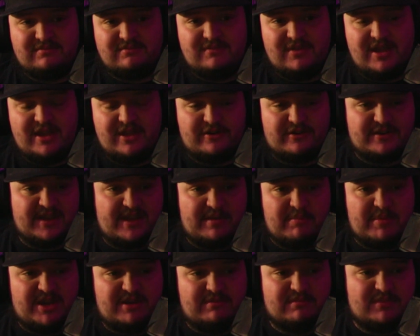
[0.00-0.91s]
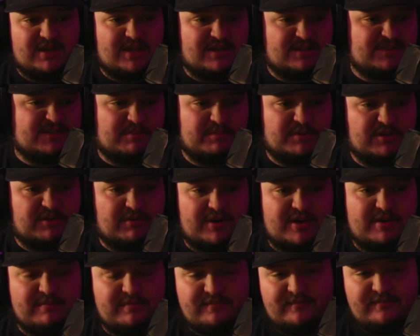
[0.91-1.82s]
entertainment in some
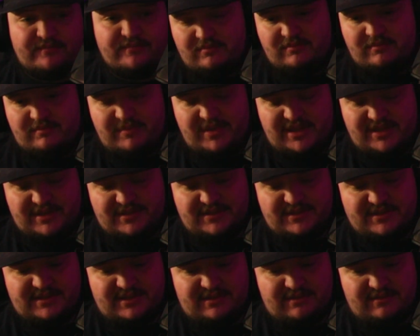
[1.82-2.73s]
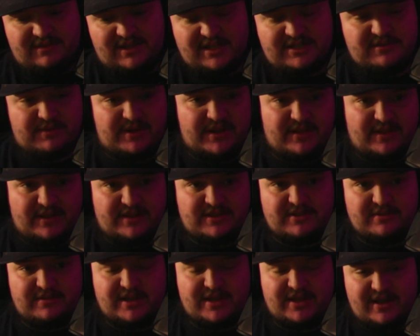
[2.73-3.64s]
degree. Because that's what I like
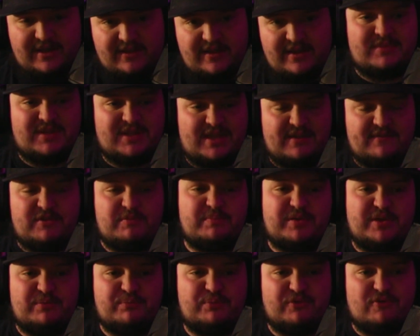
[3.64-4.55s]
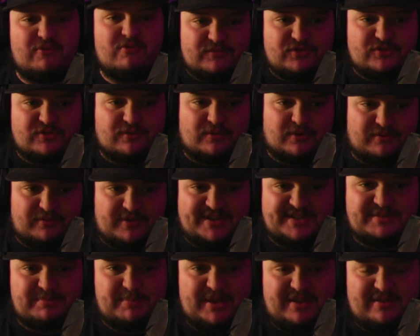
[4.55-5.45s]
doing. I like giving people short
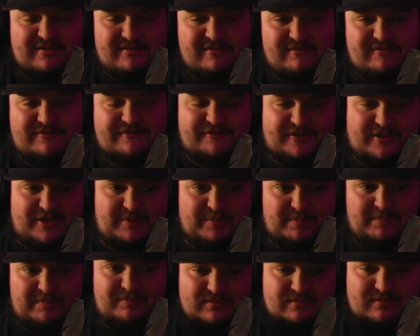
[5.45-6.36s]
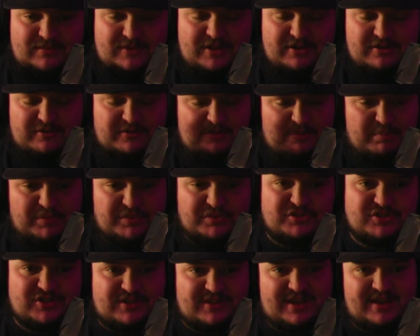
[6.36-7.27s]
respite from, you know, the
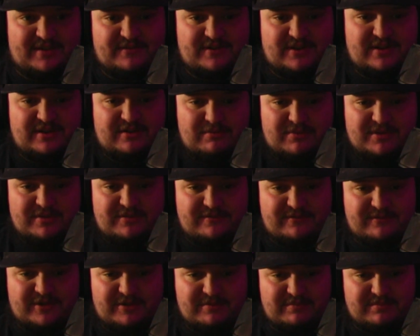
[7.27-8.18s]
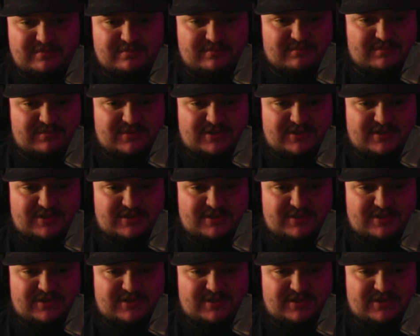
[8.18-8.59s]
bullshit they have to deal with from